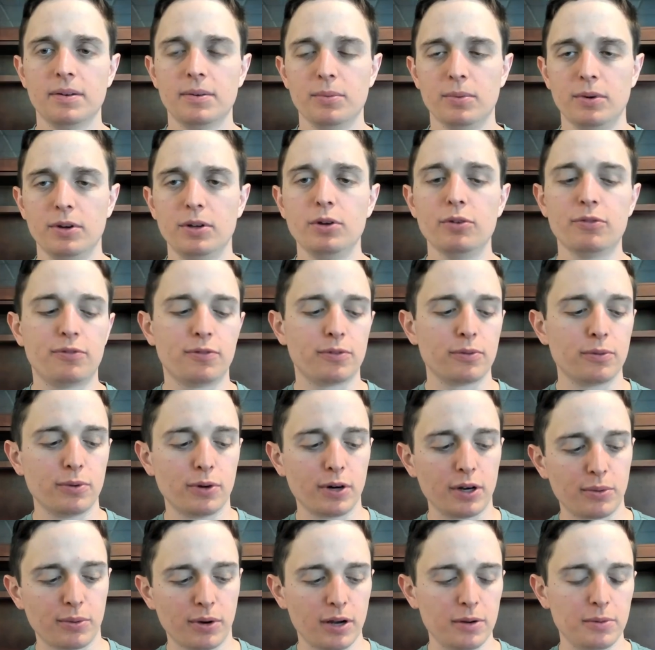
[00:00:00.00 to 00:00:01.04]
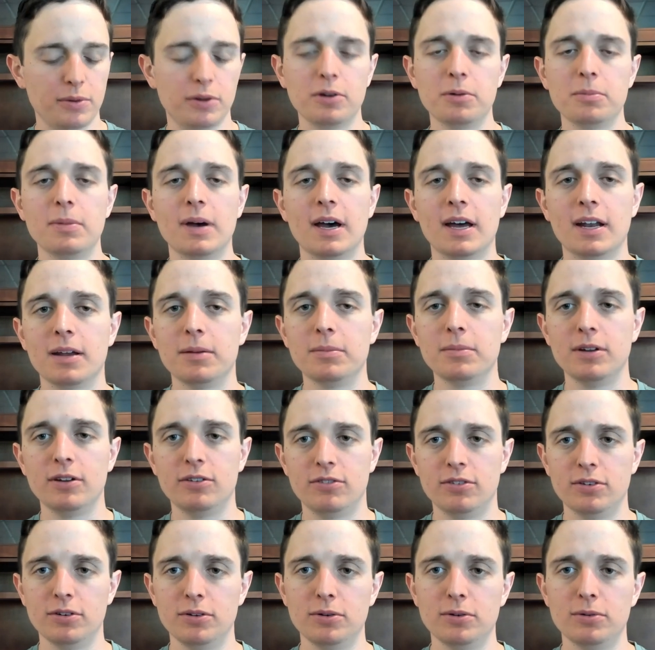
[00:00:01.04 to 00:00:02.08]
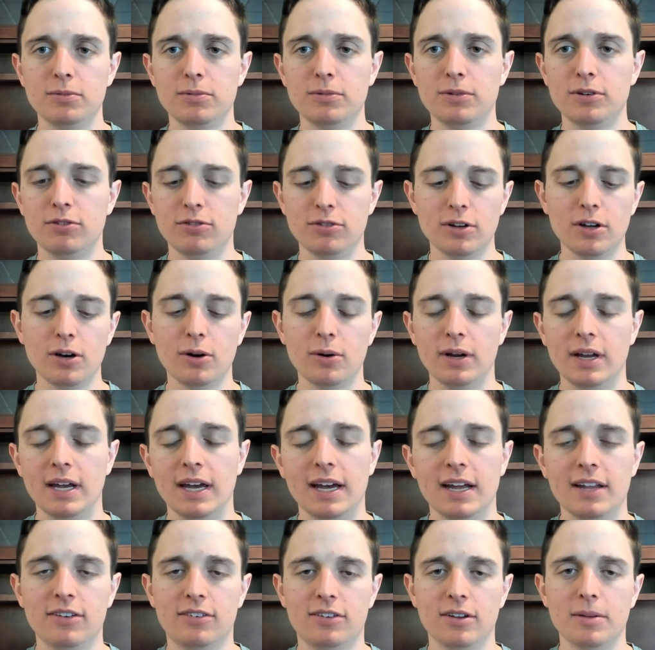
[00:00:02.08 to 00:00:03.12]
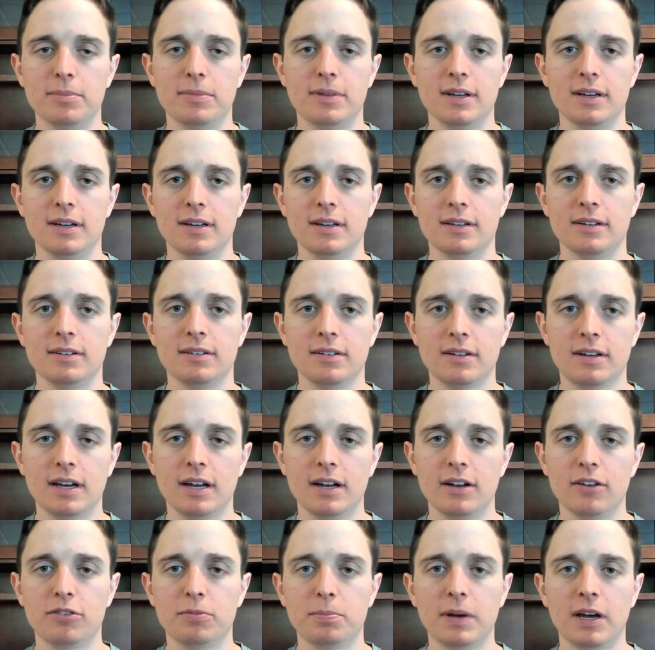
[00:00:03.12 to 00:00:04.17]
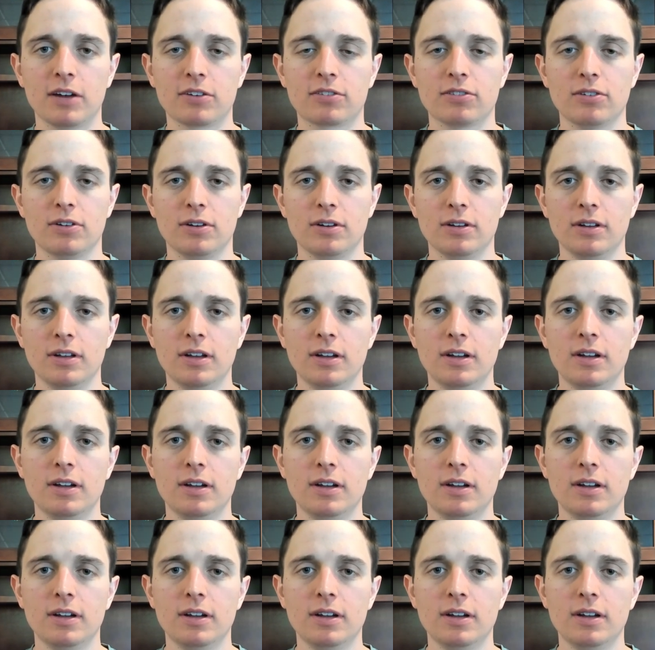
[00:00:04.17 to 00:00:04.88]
When you right when you met him, did you did you know he had something kind of special